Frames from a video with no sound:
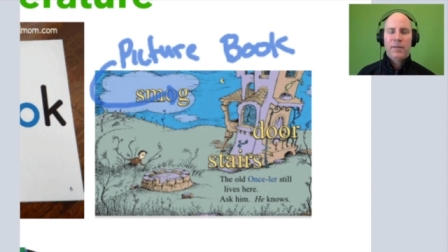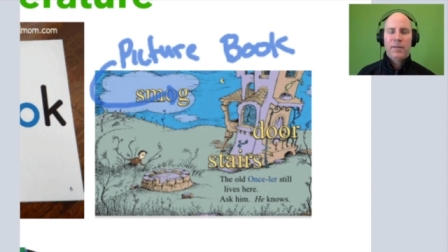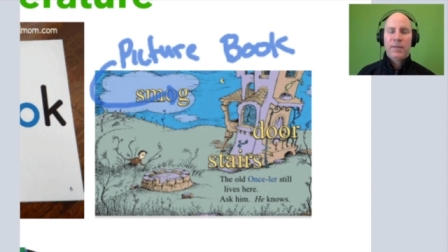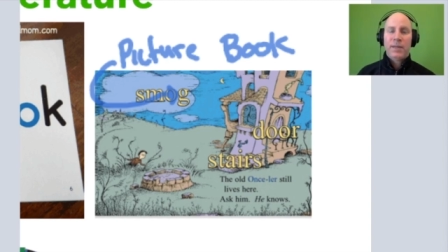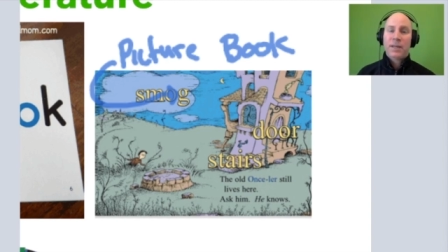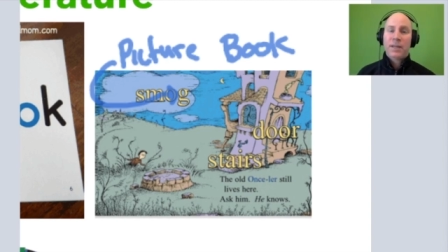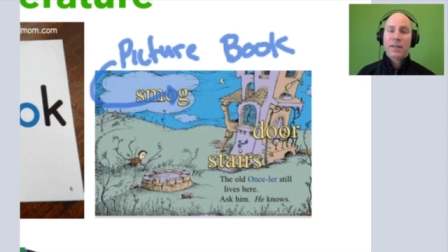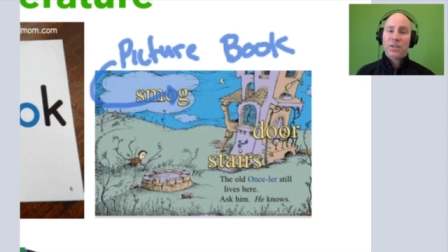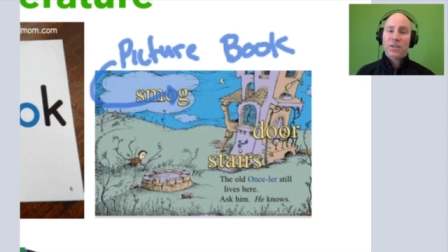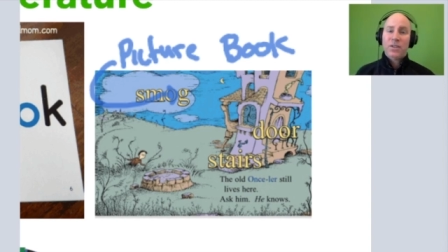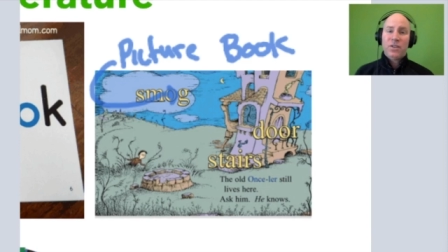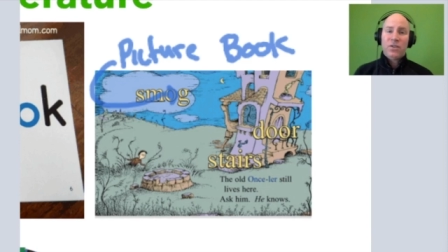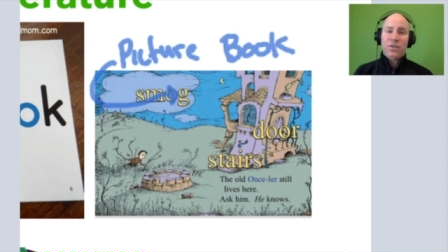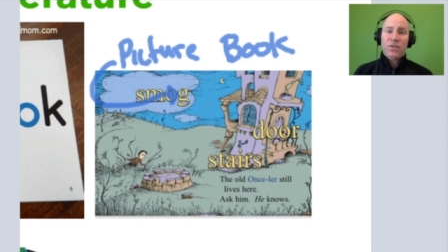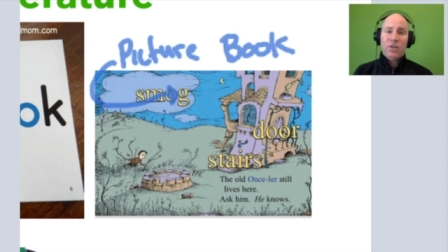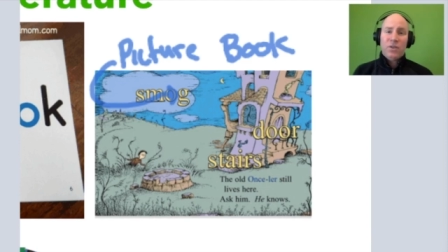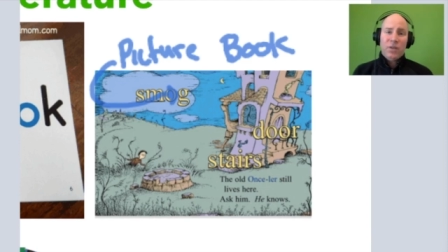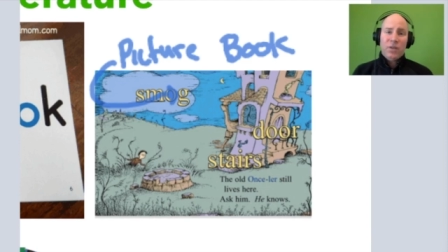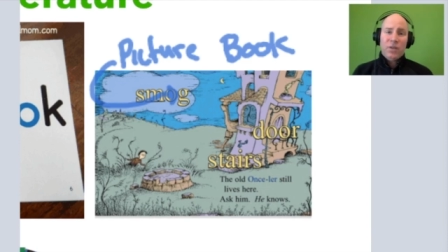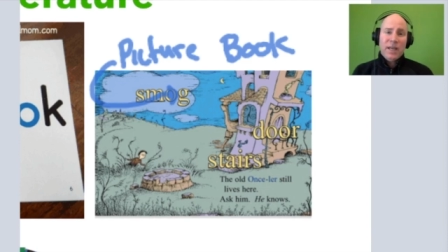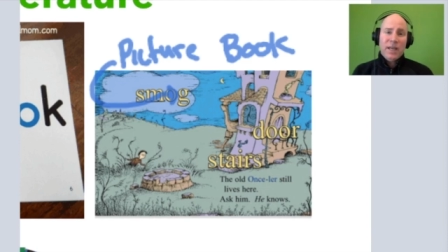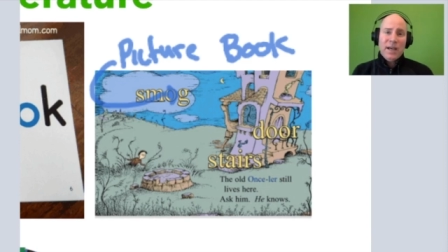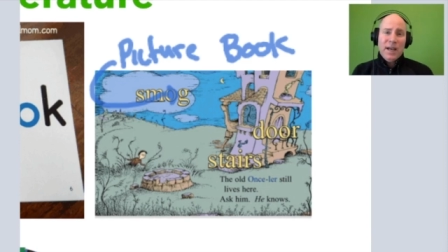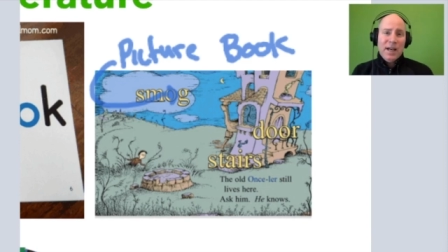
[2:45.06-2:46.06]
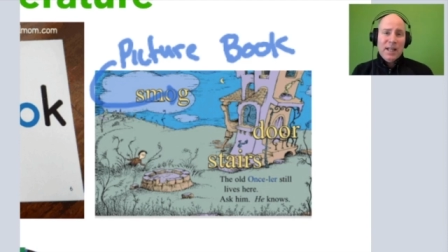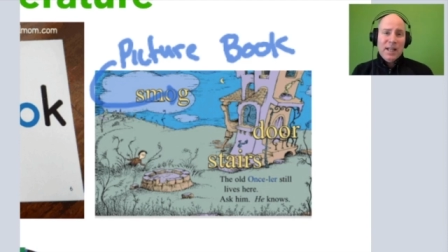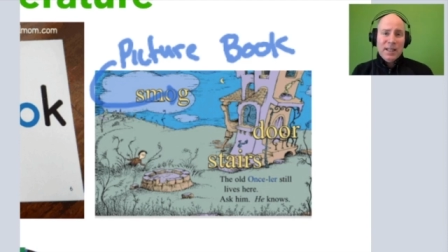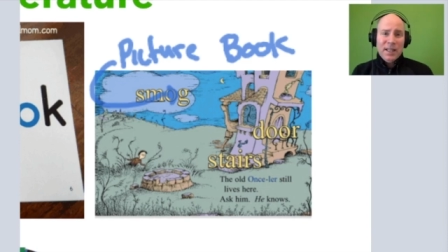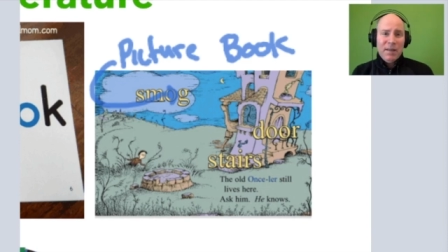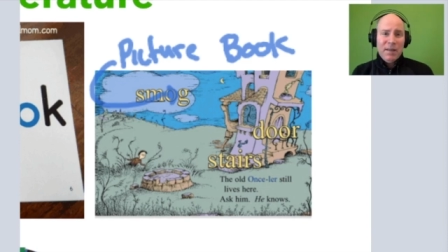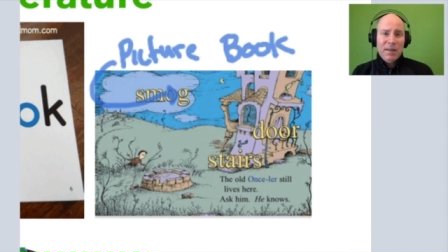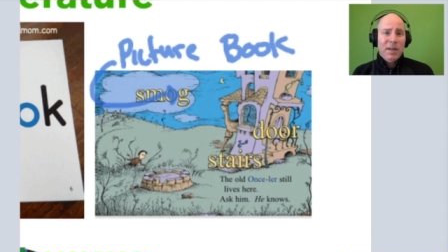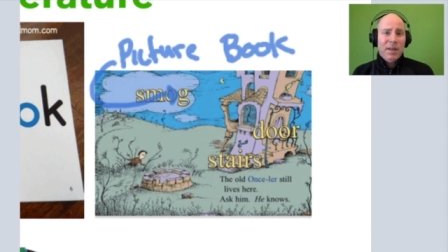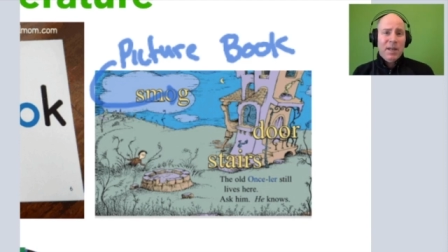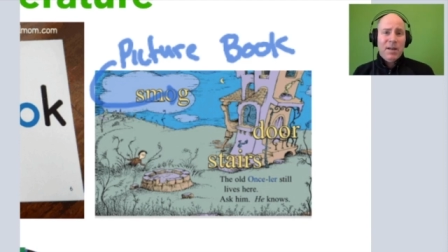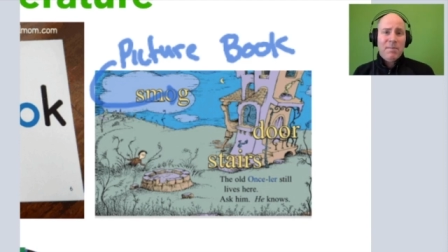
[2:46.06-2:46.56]
Because there's only a
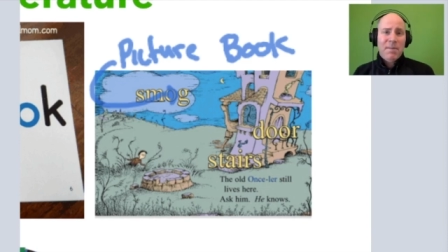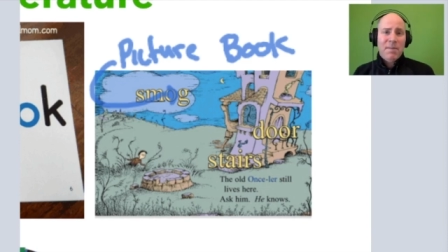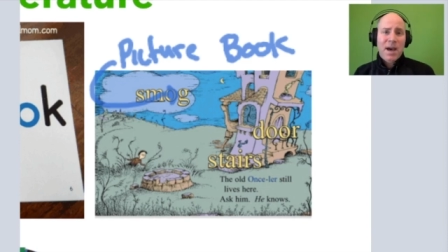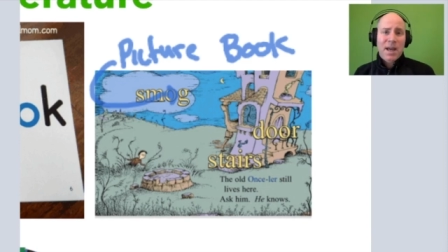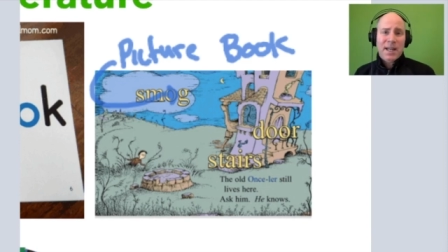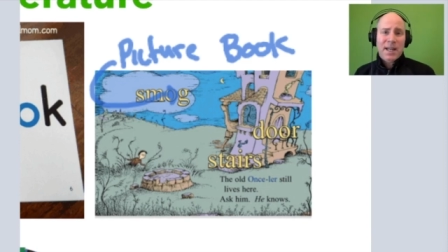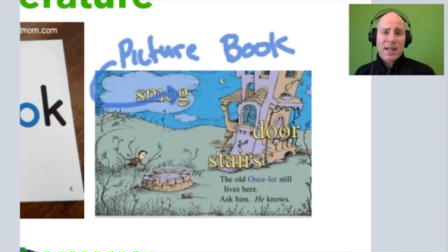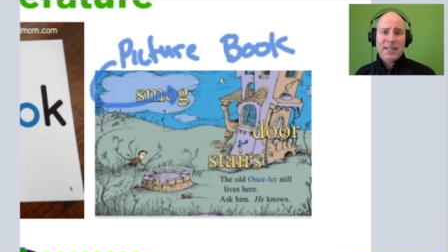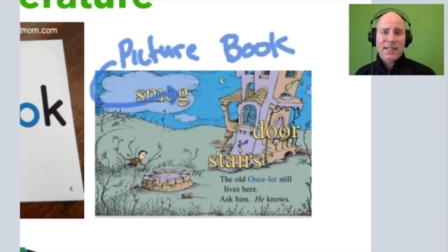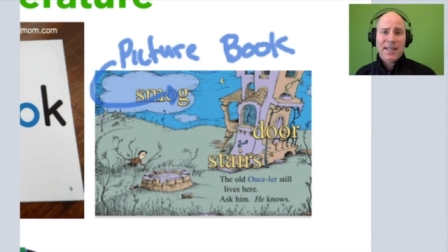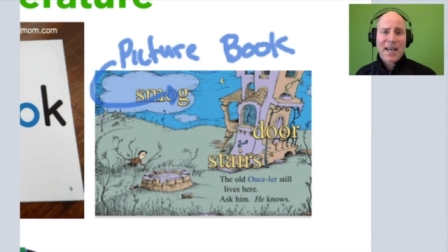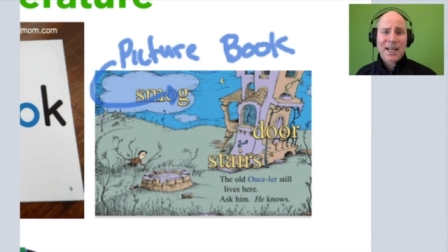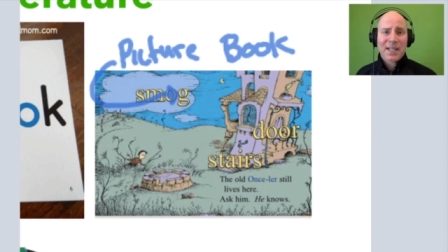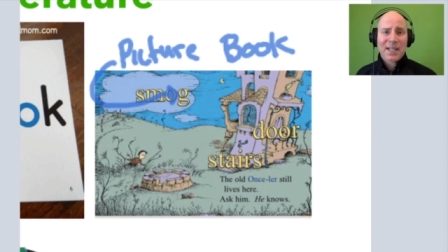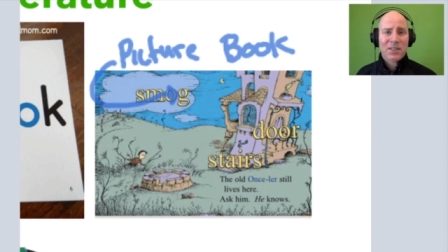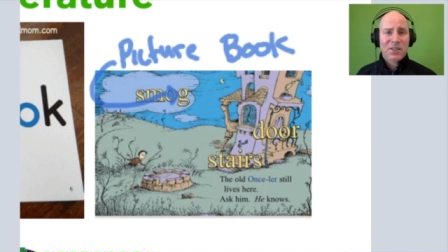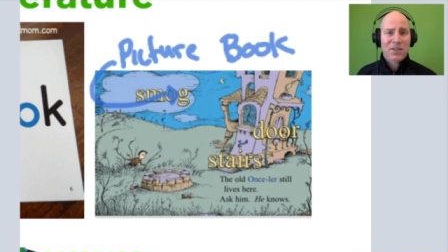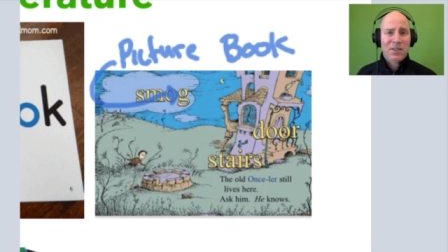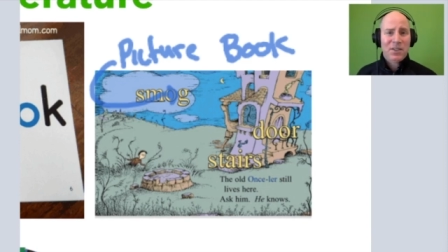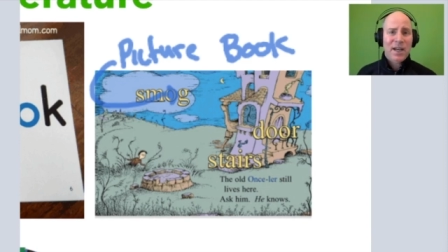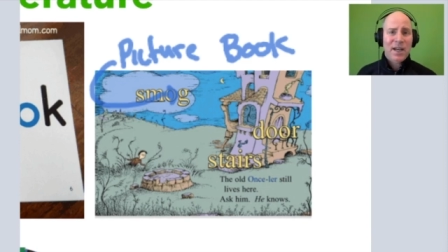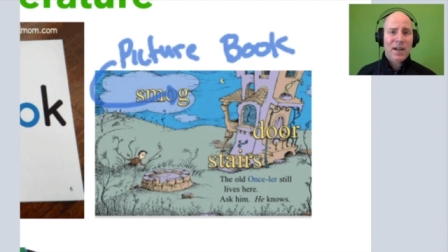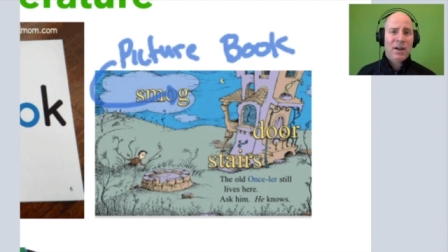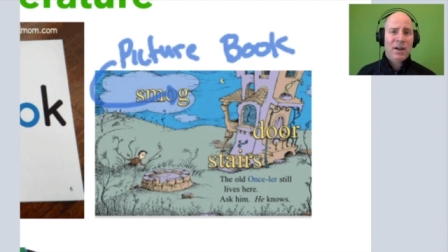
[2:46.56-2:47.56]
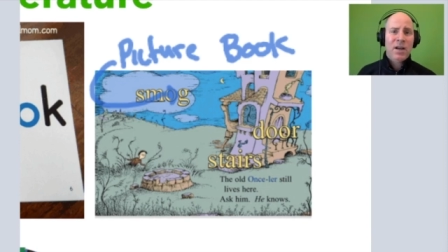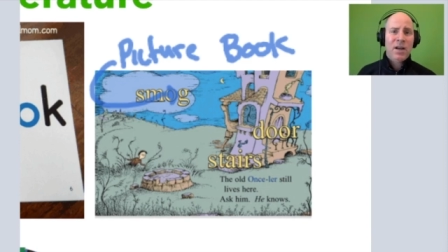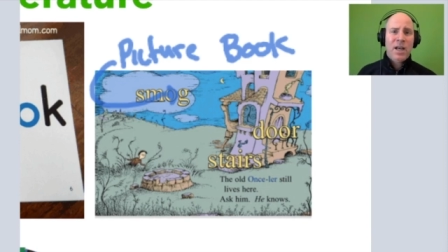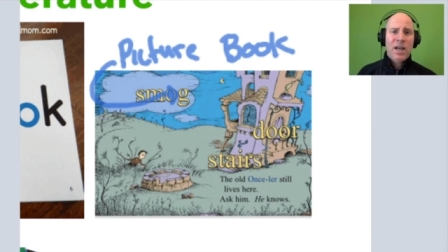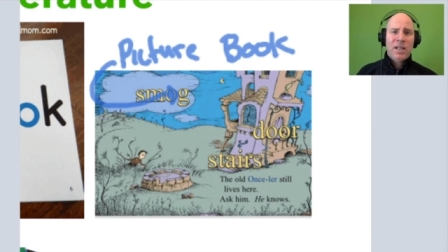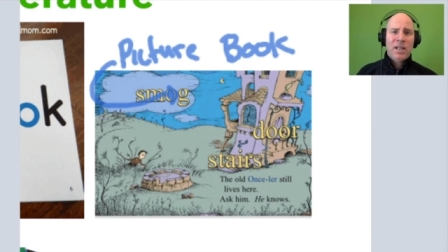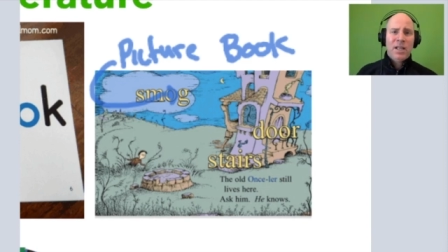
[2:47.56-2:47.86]
limited amount of text there,